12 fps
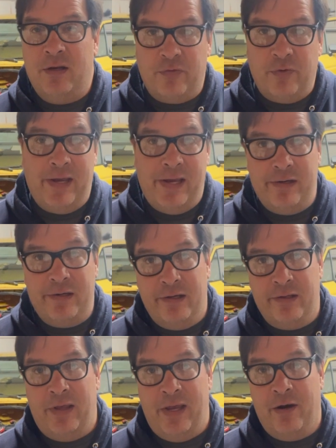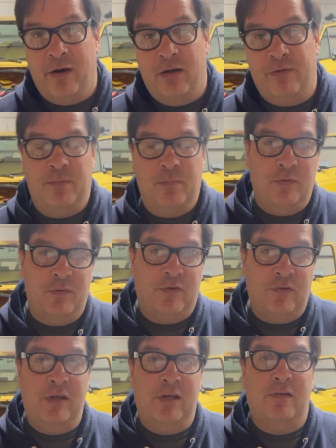so I had to cut that off and move it
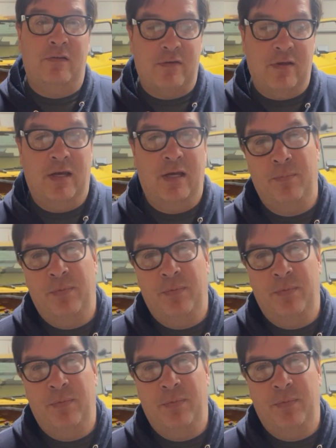to the inside.